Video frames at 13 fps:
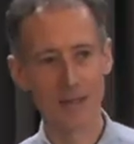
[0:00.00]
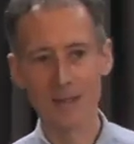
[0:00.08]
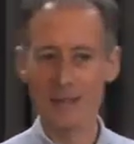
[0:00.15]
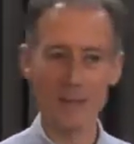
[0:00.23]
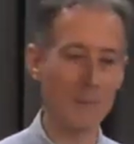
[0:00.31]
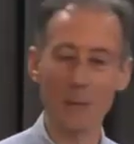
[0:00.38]

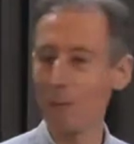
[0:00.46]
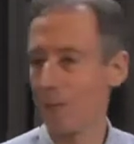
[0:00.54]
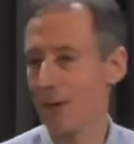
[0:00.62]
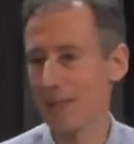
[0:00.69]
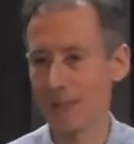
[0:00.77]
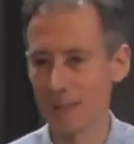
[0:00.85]
Some of them were
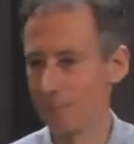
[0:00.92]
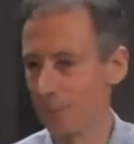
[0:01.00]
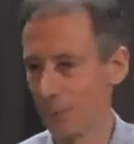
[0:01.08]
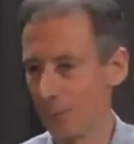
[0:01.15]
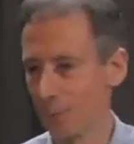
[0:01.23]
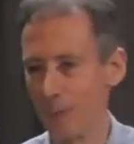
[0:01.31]
very
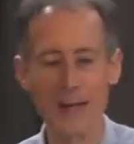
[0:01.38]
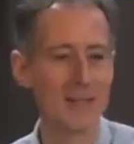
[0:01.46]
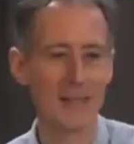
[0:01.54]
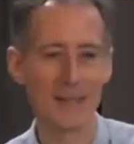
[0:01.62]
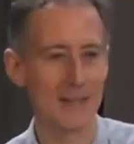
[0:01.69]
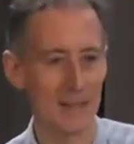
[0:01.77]
simple,
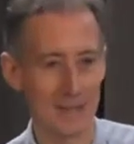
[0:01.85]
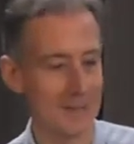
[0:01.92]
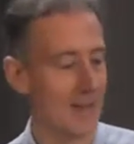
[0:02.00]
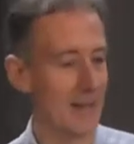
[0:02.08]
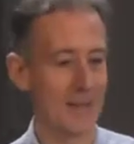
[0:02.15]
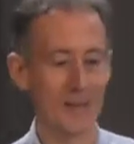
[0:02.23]
basic things
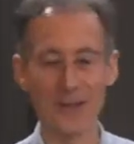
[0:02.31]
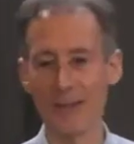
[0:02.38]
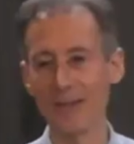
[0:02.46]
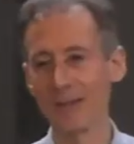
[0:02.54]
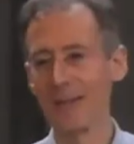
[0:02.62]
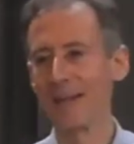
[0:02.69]
like,
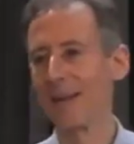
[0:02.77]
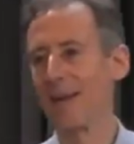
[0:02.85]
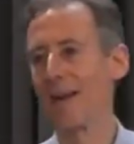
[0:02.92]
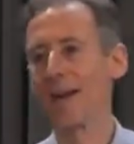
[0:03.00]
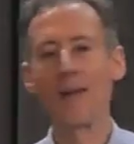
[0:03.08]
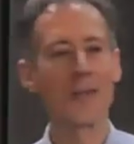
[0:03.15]

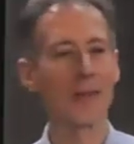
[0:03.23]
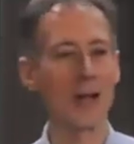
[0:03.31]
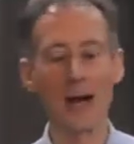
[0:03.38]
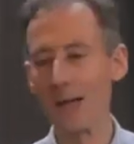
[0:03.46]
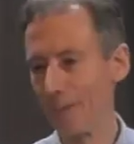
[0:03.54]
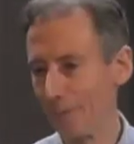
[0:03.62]
the
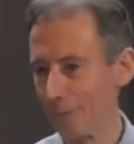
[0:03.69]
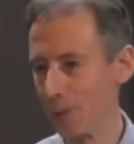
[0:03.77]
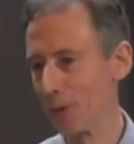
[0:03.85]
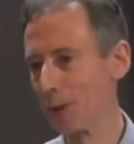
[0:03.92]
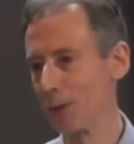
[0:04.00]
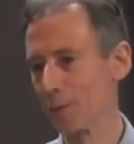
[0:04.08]
kind of
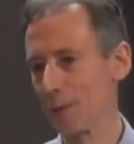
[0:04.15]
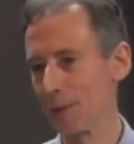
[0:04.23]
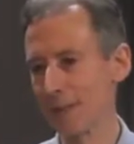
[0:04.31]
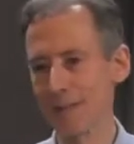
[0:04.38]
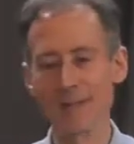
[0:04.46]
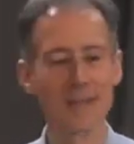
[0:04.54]
food that
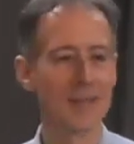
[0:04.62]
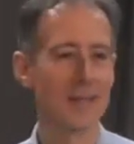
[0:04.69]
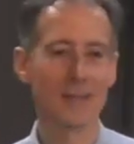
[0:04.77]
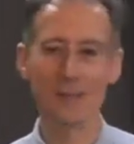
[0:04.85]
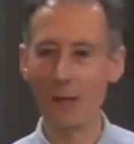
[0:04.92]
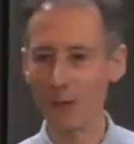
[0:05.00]
was
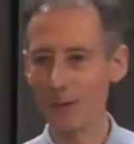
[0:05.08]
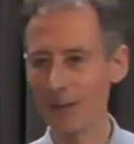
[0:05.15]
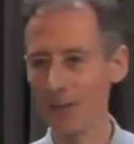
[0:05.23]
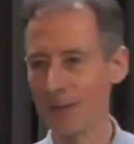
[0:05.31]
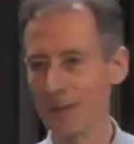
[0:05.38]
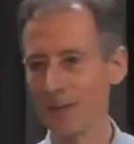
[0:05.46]
stocked
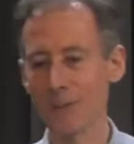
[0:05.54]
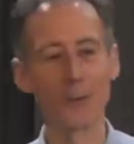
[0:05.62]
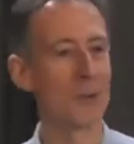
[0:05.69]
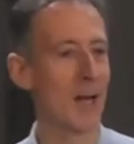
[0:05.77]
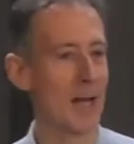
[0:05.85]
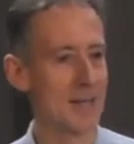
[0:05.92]
in the
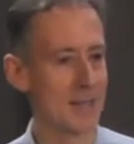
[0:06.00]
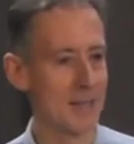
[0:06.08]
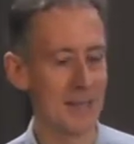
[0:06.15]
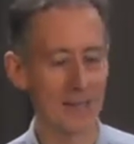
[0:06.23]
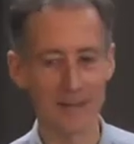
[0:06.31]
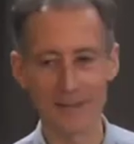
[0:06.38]
school
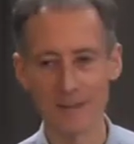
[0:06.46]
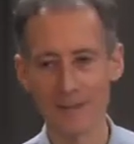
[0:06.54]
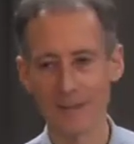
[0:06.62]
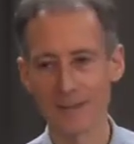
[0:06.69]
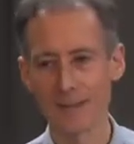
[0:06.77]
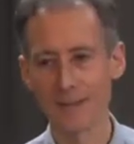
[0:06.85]
canteen.
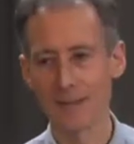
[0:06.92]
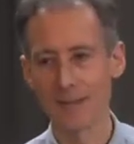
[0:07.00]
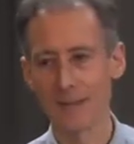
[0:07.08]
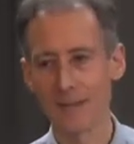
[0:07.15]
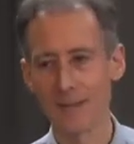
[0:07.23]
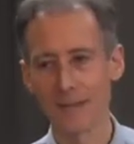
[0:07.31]

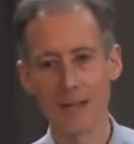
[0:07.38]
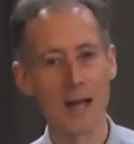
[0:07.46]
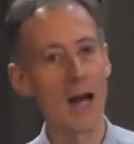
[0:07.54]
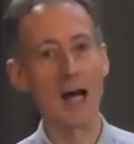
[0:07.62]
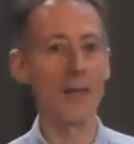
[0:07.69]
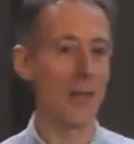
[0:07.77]

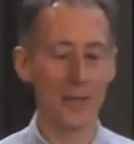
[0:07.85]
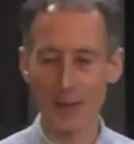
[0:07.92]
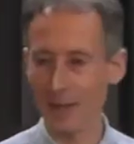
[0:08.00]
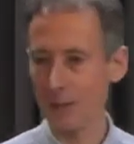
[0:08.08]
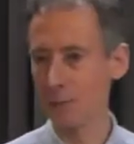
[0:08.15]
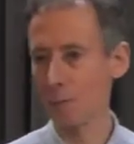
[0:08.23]
Other
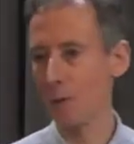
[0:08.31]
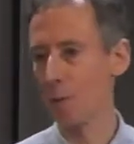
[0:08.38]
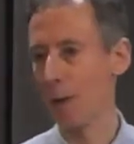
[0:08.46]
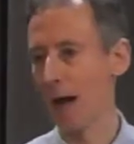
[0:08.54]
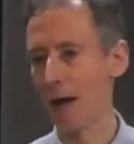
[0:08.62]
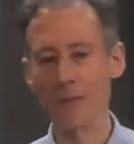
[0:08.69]
things were
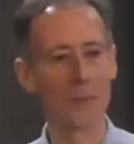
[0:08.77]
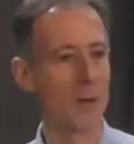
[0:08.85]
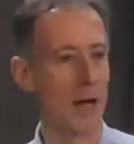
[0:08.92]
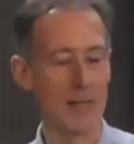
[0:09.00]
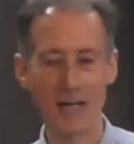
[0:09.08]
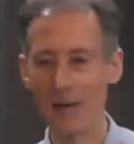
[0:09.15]
about the
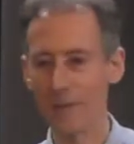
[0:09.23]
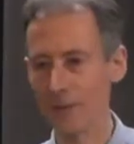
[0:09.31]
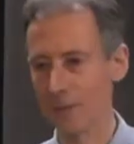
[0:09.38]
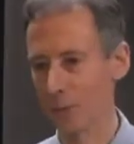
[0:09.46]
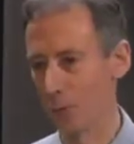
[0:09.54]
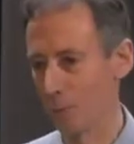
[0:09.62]
right to have
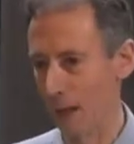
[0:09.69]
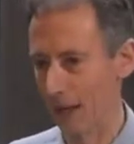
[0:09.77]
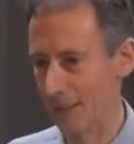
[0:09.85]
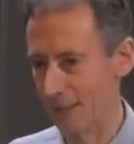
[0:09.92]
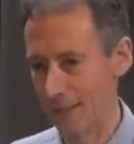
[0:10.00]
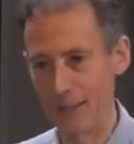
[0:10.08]
a school
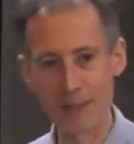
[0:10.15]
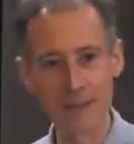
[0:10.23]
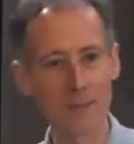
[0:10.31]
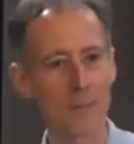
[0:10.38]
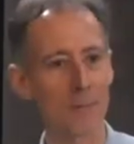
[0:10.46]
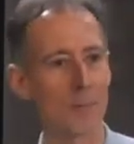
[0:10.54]

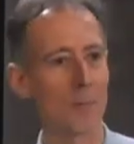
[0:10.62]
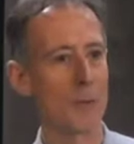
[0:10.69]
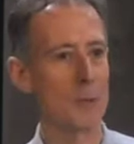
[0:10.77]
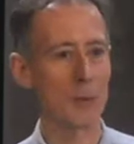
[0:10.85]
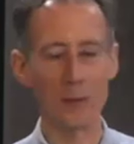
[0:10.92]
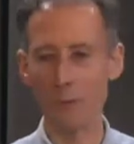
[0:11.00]
magazine,
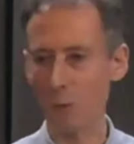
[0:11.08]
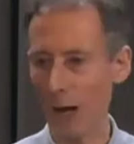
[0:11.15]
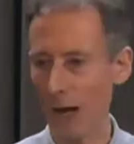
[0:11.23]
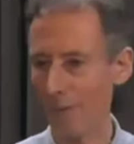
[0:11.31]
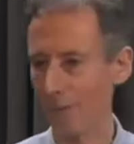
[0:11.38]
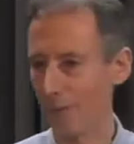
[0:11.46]
which we could
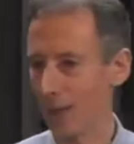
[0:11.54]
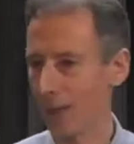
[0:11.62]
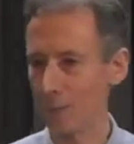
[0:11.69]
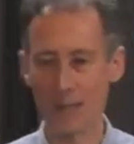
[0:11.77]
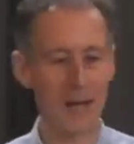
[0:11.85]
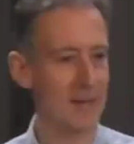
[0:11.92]
write freely
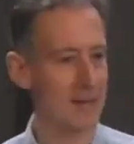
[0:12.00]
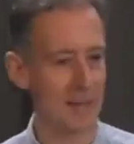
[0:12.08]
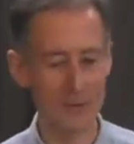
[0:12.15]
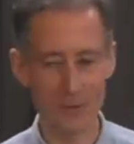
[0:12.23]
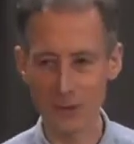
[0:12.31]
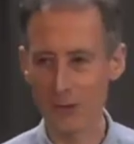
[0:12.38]
without
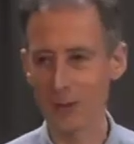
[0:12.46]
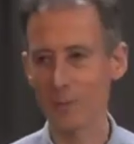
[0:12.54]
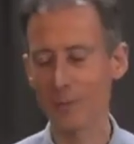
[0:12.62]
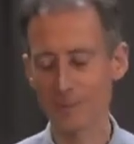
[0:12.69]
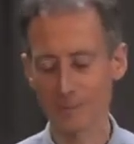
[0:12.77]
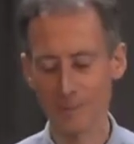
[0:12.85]
censorship.